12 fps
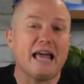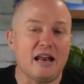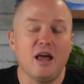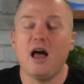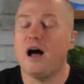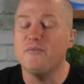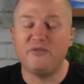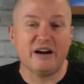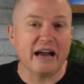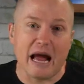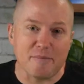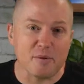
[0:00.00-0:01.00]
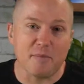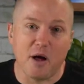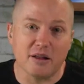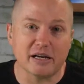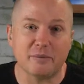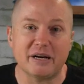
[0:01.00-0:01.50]
Again, I'm very
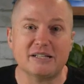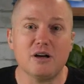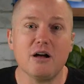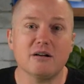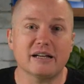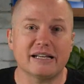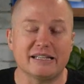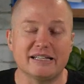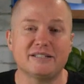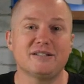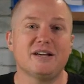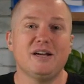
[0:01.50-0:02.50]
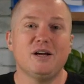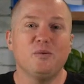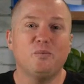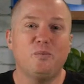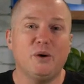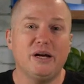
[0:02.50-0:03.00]
hyperbolic when I talk like this,
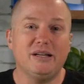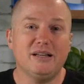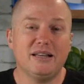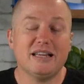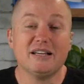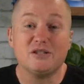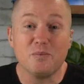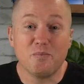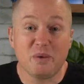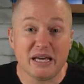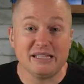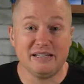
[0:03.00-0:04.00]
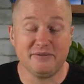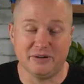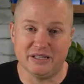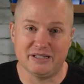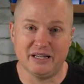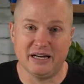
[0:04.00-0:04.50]
but there's a big
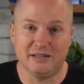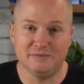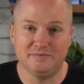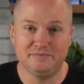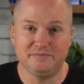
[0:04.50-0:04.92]
difference there.